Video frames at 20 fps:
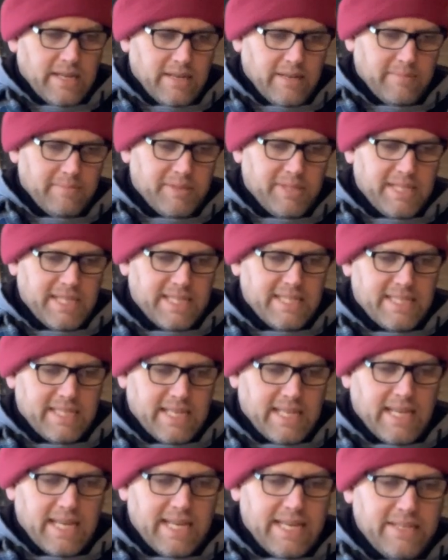Since
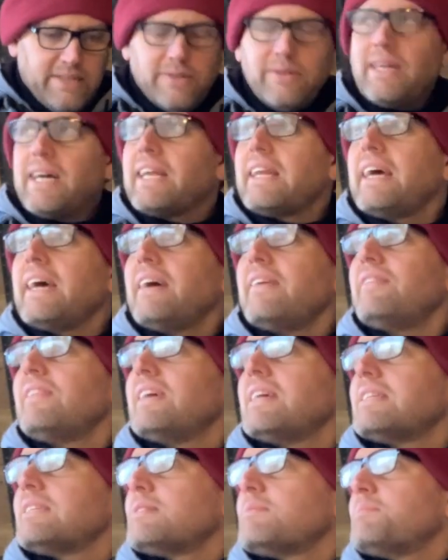I do not have
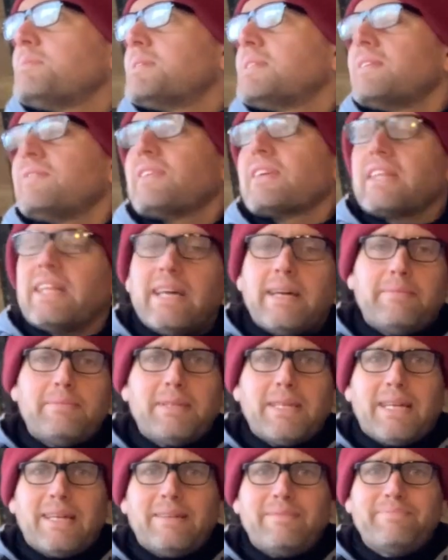that specific
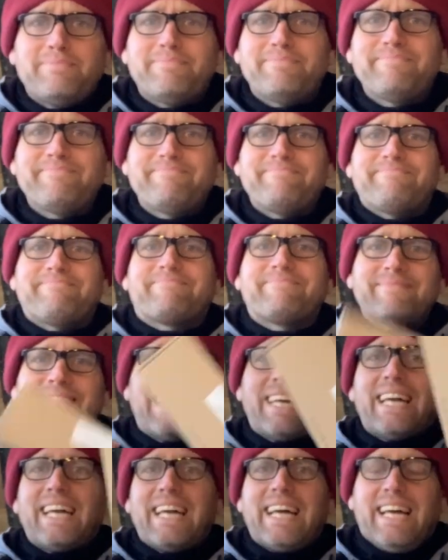laptop,
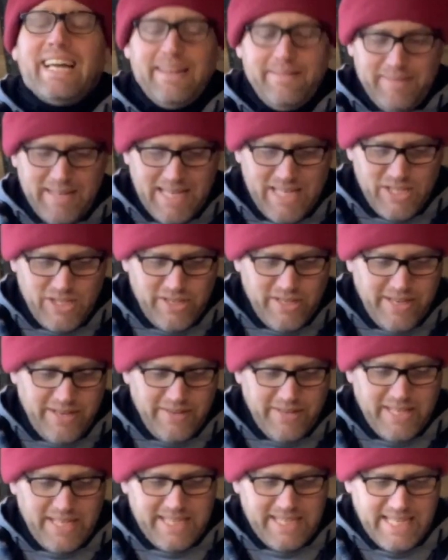I'm not sure how I'm
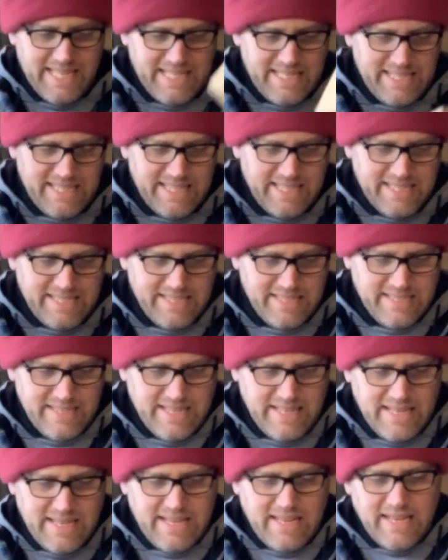going to test this.
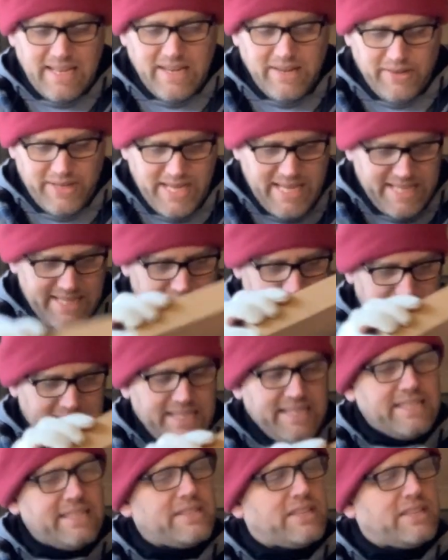Okay, this is